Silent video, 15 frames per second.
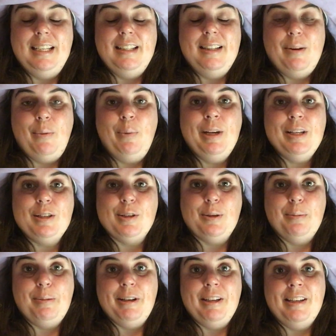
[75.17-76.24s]
the
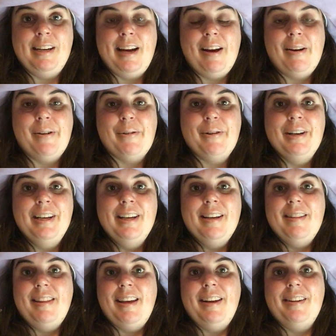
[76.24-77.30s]
winter, but now
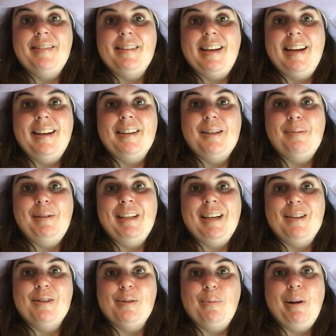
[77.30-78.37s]
that it's getting to be
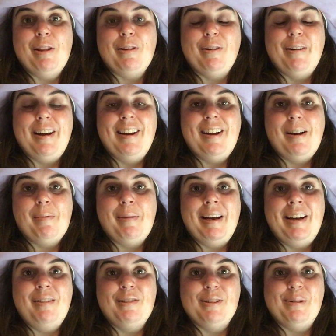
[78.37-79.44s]
nicer weather, I got
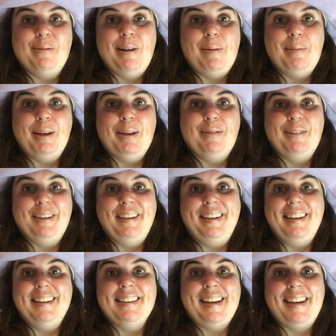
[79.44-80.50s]
my ceramic
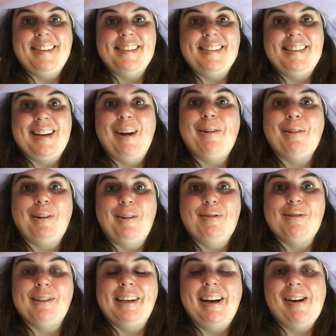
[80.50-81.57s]
really nice decorative
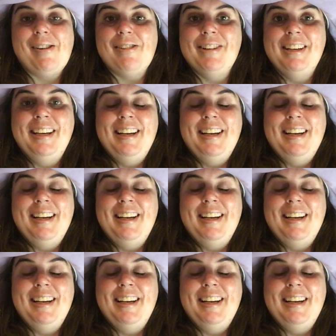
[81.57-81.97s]
one out.